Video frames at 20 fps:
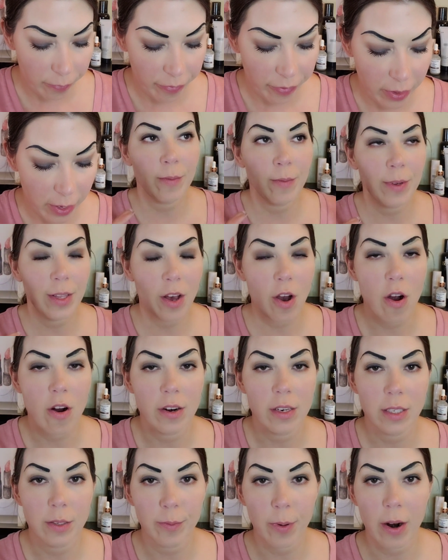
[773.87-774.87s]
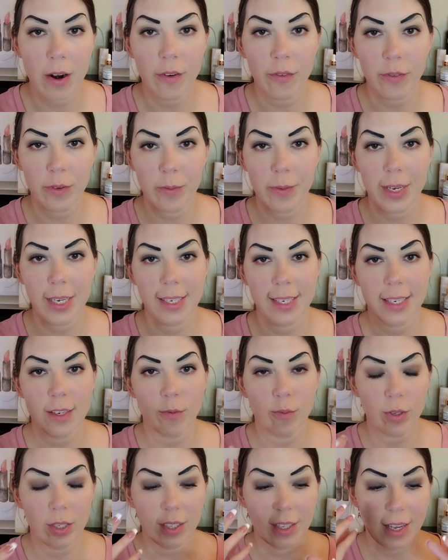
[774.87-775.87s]
It's going to be the hardest part for me to
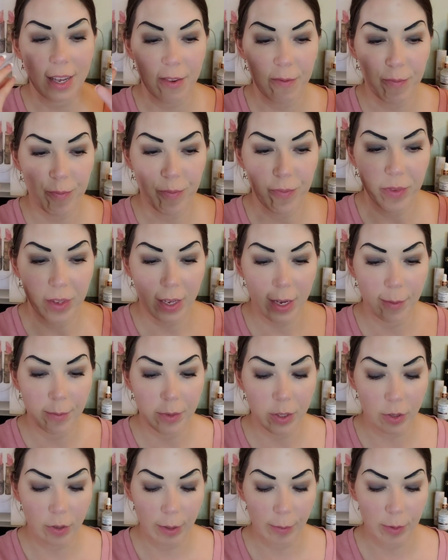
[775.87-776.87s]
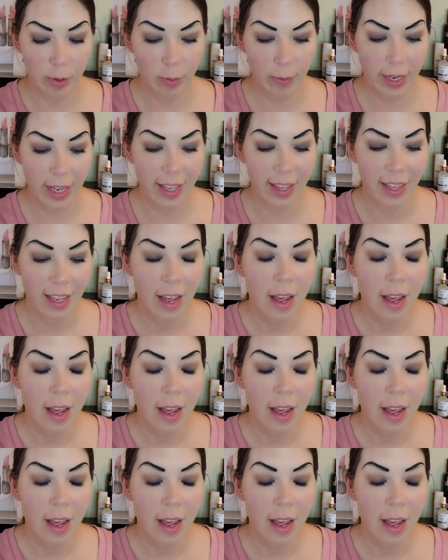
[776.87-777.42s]
really come to grips with.